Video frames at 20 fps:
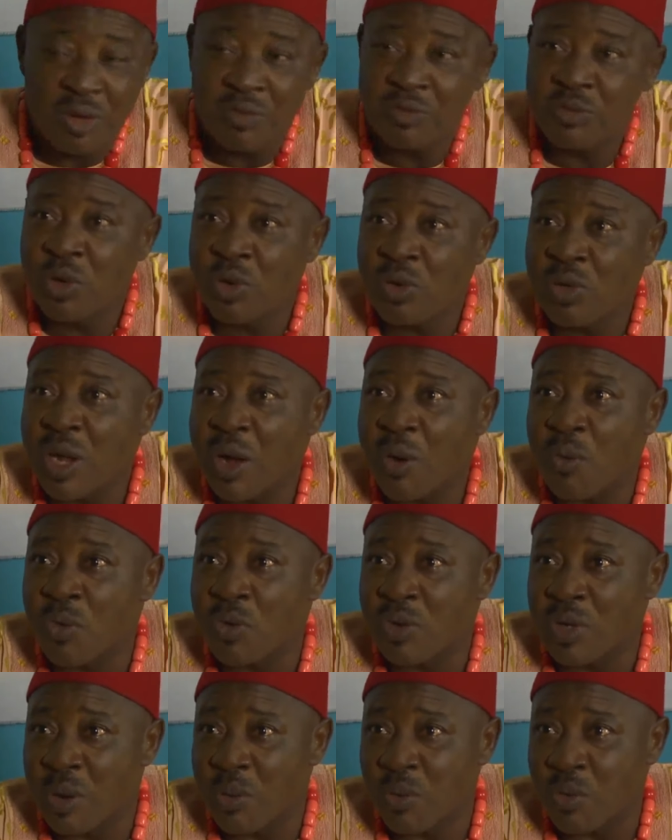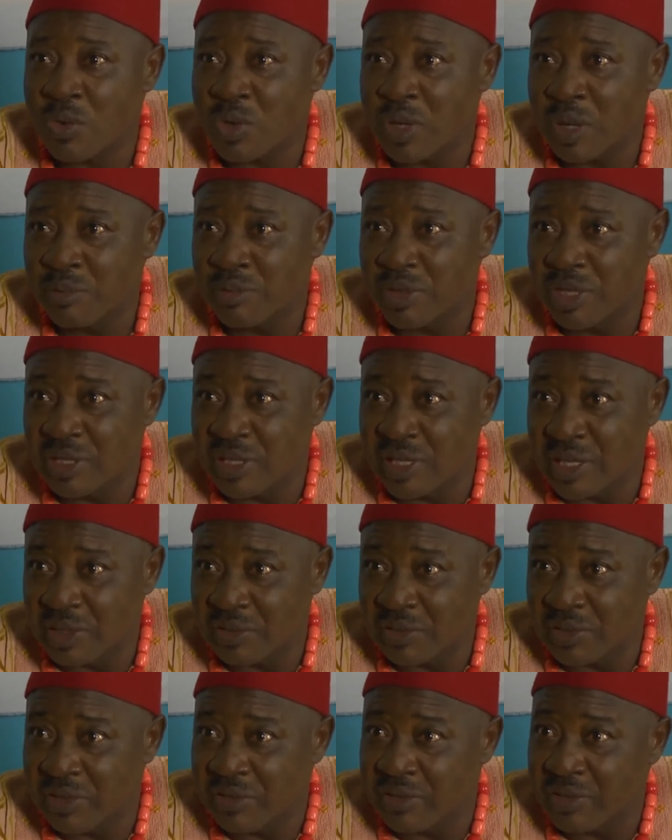have done our
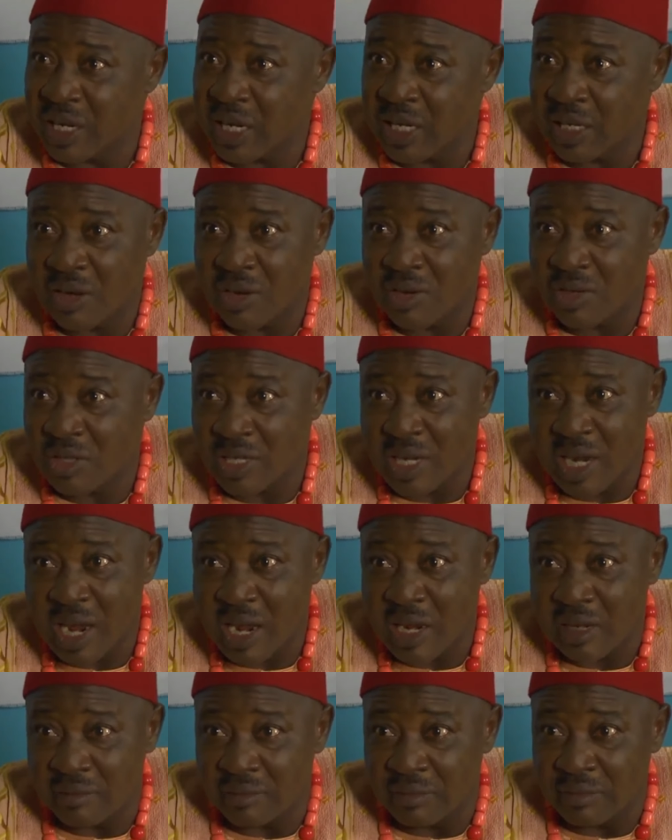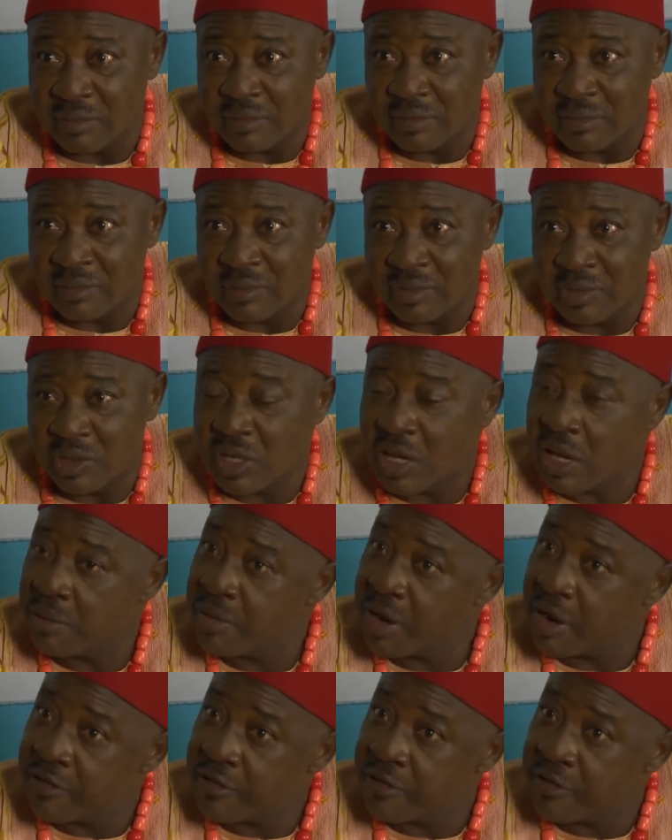business for a very long time. So I'm